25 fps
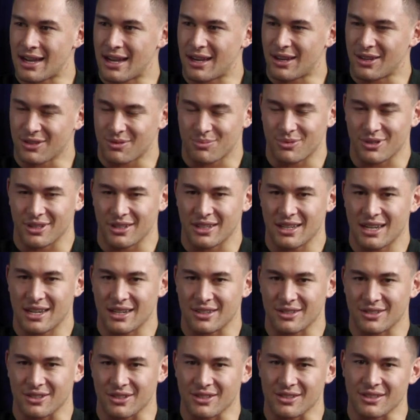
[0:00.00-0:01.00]
uh, I was pretty
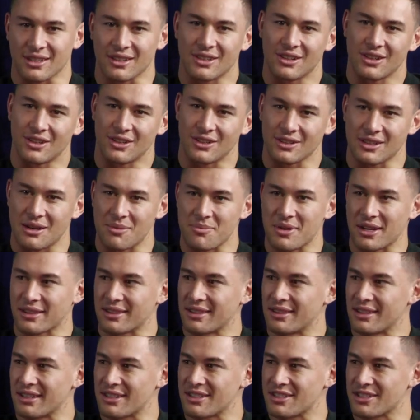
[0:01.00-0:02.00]
young, so he's like, oh, I'll come
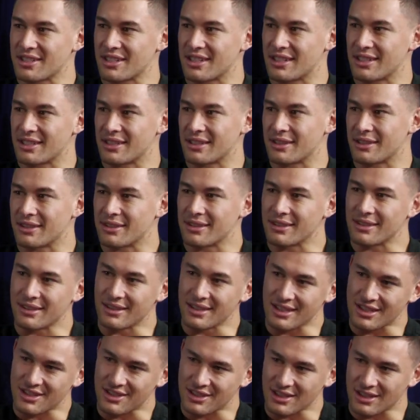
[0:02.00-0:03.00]
back the next year. And then
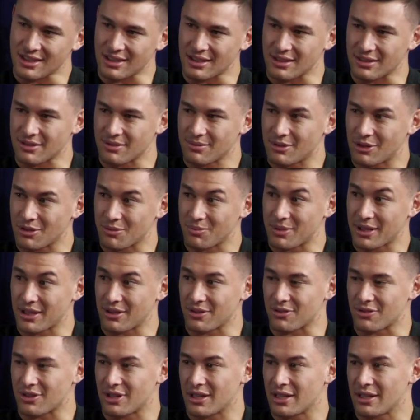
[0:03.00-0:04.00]
the next year, I was, I was
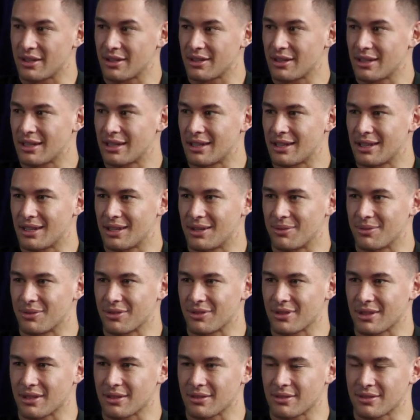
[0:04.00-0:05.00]
playing all right. Um,
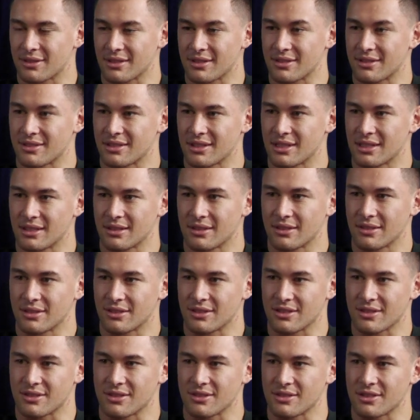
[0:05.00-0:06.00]
I was like 16,
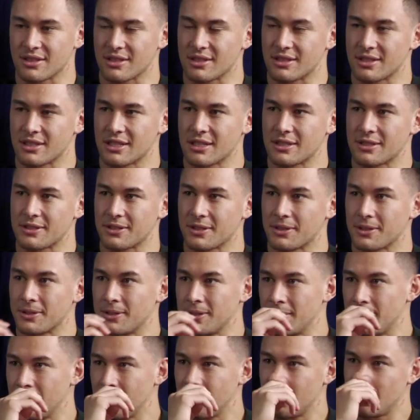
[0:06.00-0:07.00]
just turned 16, so I
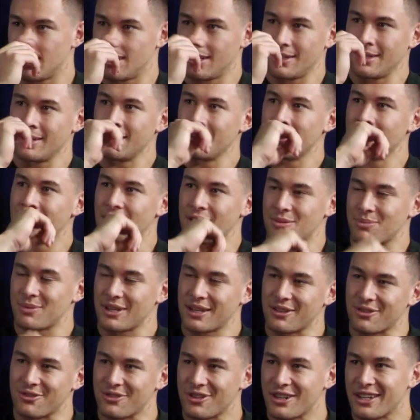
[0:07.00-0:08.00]
was
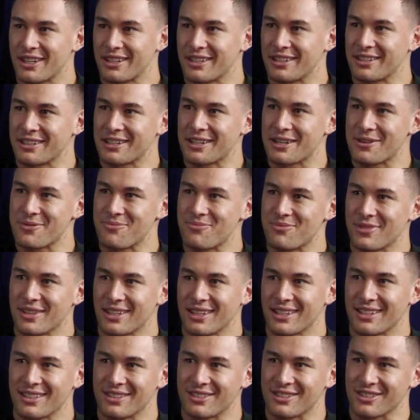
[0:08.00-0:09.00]
playing all right. And um,
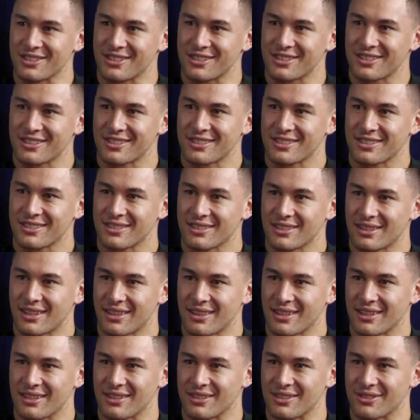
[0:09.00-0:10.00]
yeah, he's just,
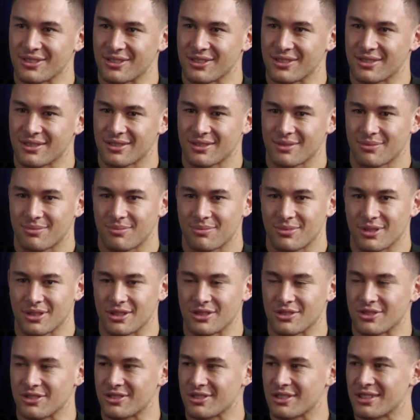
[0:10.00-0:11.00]
I think he was
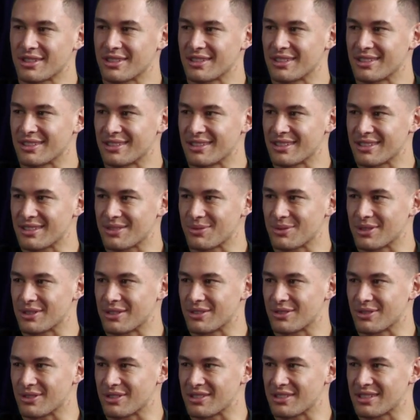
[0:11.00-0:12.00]
pretty interested, and then that's
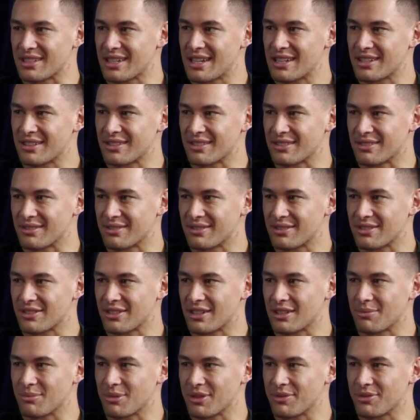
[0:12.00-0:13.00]
where I sort of started and
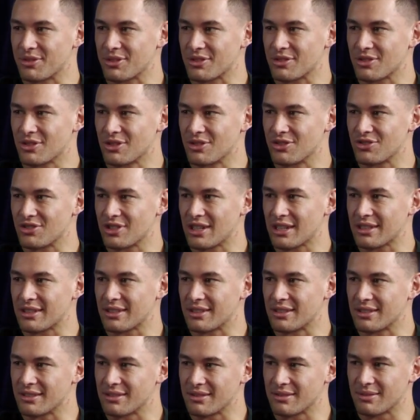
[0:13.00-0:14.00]
signed my first
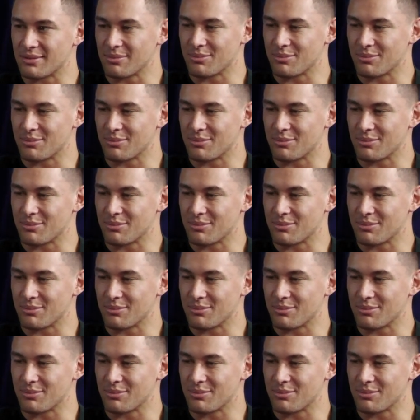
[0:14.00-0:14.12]
contract. And,